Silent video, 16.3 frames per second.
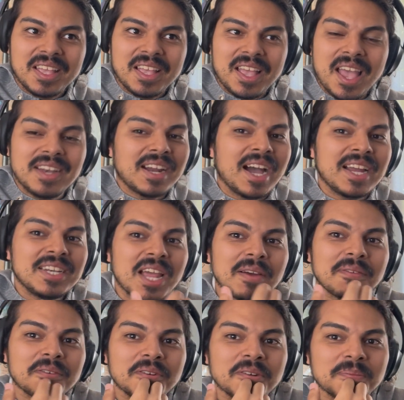And I
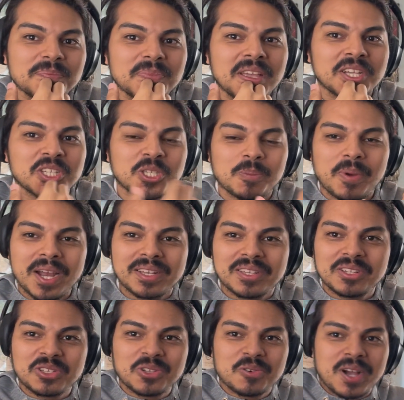never
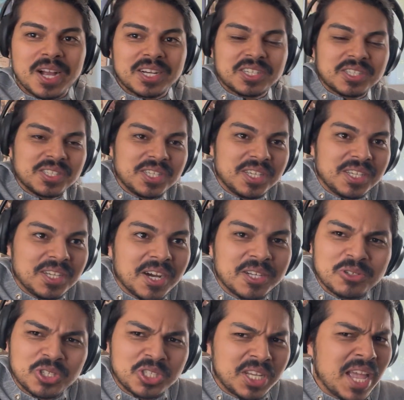expected to actually
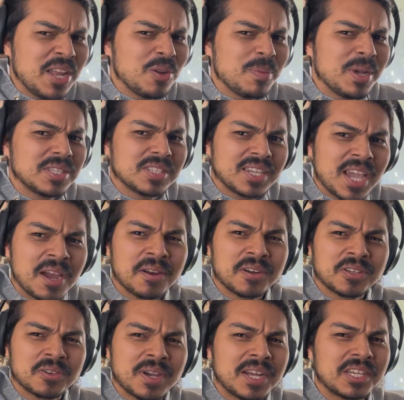understand him as a
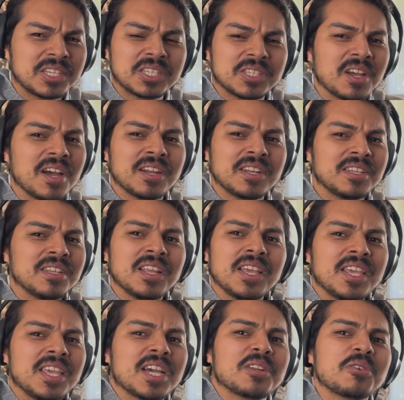character. I just thought
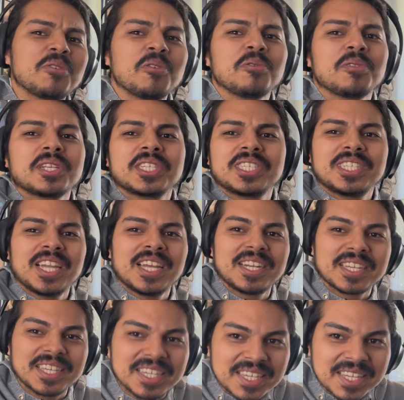he had a cool
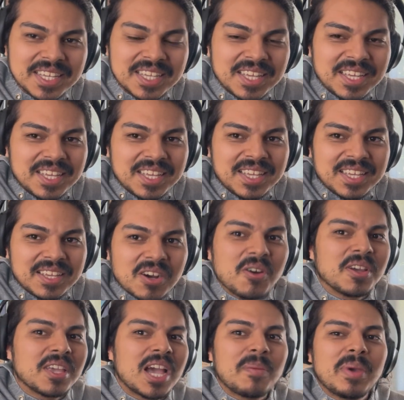aesthetic. Oh
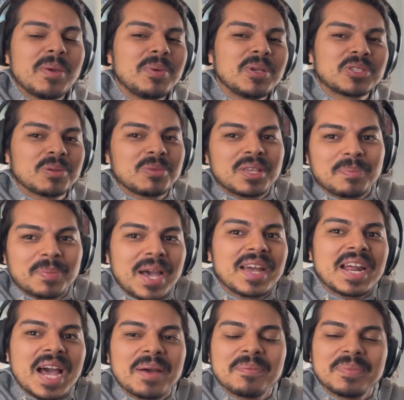yeah, maybe something bad
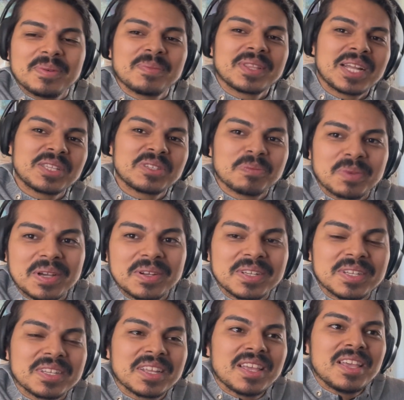happened, but that's about
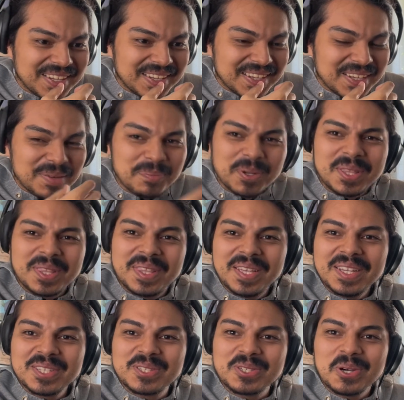it. But
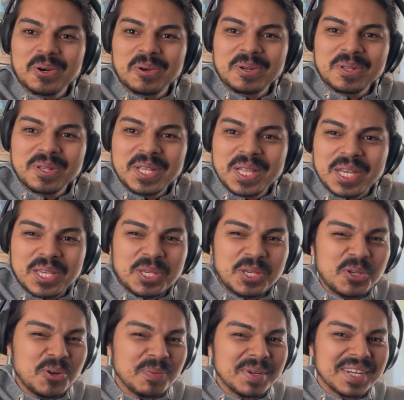this totally, like,
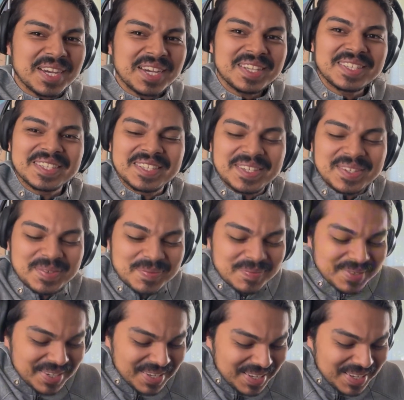humanizes him.